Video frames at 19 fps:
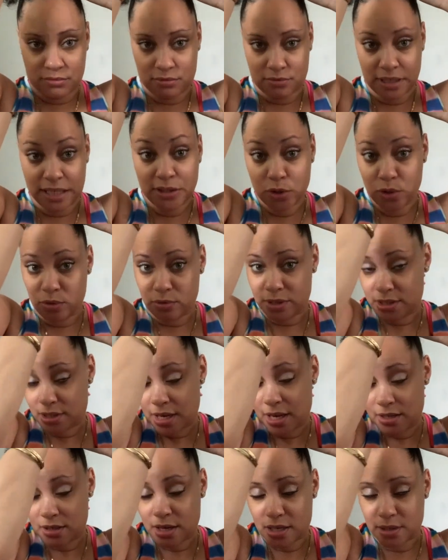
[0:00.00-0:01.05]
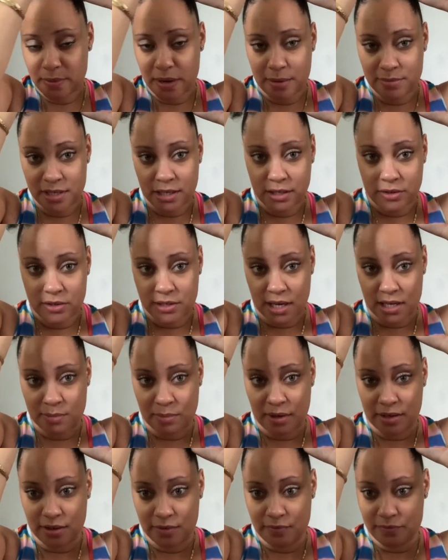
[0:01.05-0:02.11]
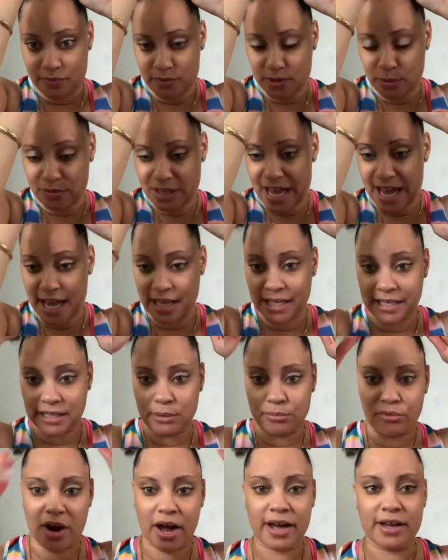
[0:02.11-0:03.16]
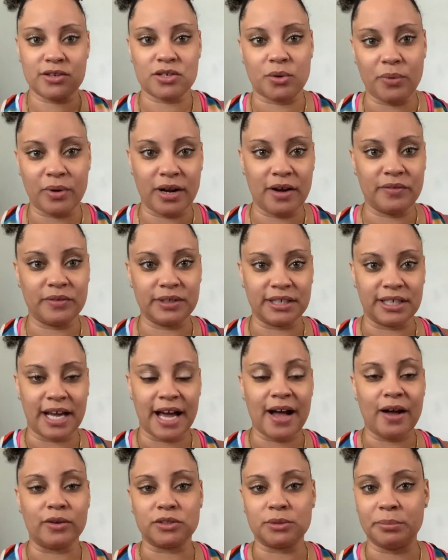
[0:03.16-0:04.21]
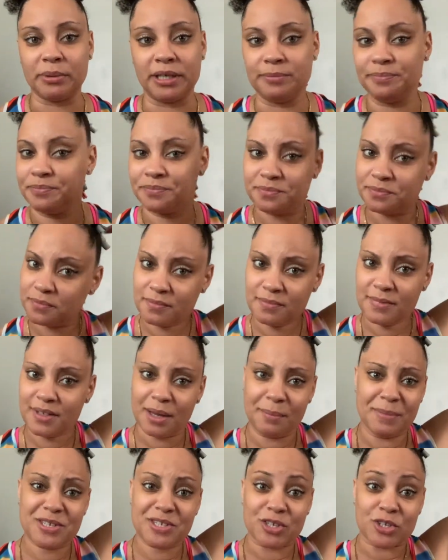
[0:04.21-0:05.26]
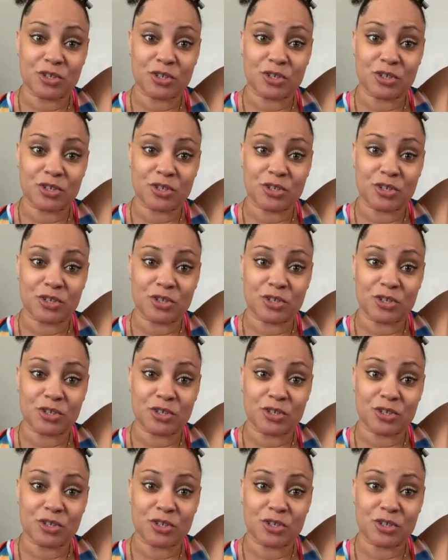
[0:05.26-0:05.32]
It tastes better. I'm telling you, it tastes better. If they had like the Bryes or whatever in the house, but Mr.